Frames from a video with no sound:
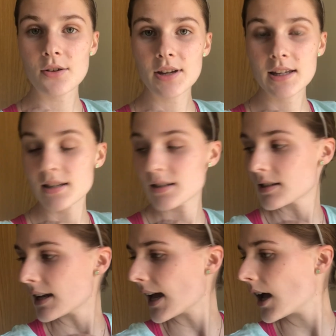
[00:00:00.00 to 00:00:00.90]
So it is
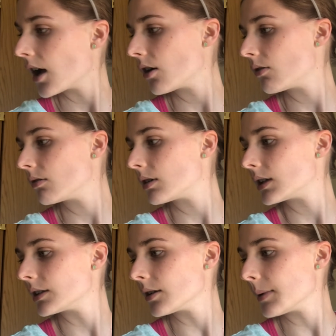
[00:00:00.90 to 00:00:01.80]
now a
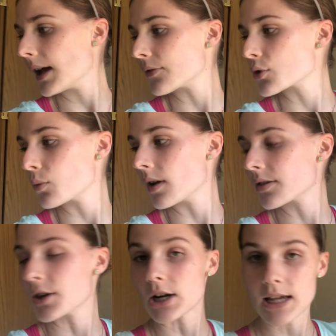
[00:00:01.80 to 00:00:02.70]
little bit after
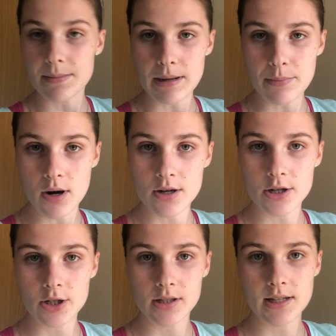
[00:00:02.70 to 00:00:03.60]
1.30 and my
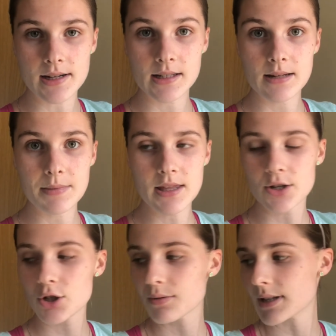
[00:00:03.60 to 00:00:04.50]
partner just texted me that
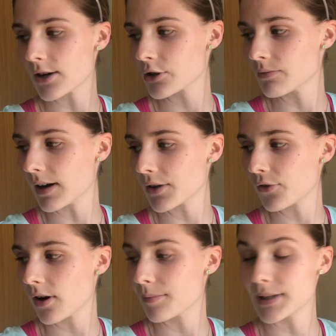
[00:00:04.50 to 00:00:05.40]
she was actually ready
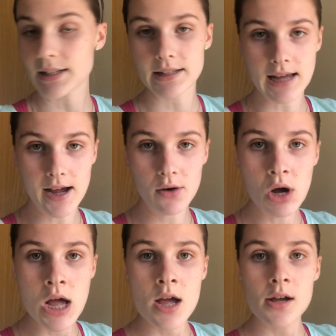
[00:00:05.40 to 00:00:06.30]
for our meeting now.
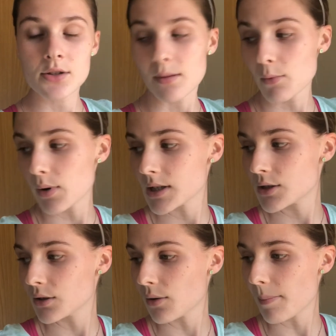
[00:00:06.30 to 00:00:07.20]
So I'm going
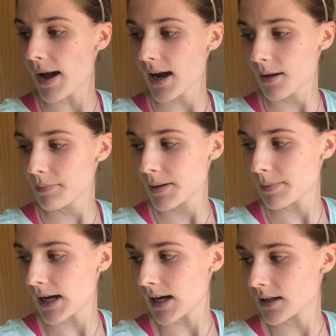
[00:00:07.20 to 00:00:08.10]
to pack up my
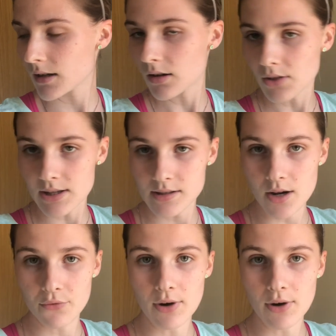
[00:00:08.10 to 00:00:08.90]
bag, get all that stuff